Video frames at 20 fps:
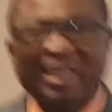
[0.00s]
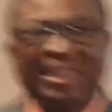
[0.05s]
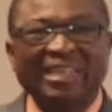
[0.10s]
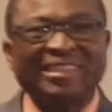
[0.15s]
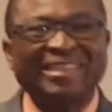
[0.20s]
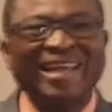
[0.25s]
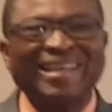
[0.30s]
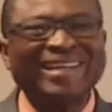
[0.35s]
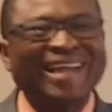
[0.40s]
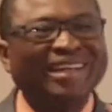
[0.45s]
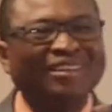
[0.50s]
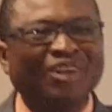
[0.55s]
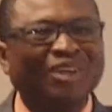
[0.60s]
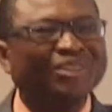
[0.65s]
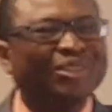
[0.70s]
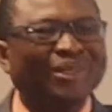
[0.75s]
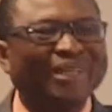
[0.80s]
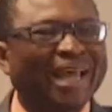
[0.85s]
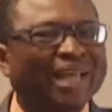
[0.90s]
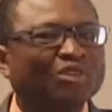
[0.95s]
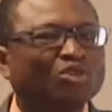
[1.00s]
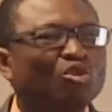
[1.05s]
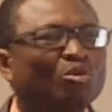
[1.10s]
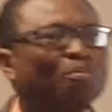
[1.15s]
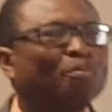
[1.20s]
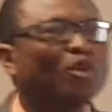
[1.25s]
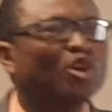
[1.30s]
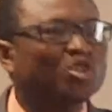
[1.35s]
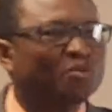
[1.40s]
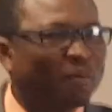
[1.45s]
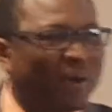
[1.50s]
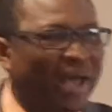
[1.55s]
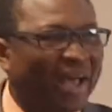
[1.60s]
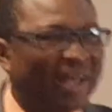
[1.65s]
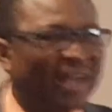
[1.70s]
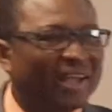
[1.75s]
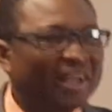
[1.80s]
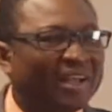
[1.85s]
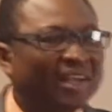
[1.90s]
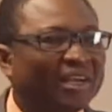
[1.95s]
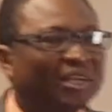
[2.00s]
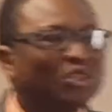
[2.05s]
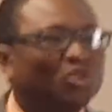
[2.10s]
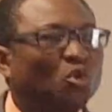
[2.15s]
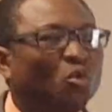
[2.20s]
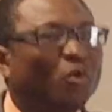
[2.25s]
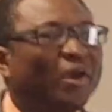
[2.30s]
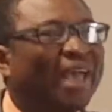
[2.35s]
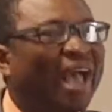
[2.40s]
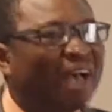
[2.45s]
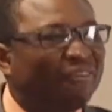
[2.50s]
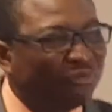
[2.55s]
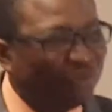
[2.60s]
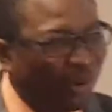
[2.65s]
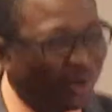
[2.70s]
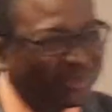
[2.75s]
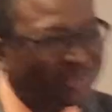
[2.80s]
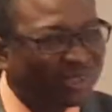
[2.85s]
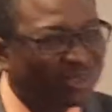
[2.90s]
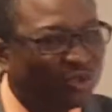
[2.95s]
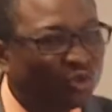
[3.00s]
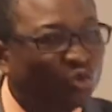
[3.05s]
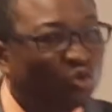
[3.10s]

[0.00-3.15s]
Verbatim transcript: He said that not that you will prosper, you will have what?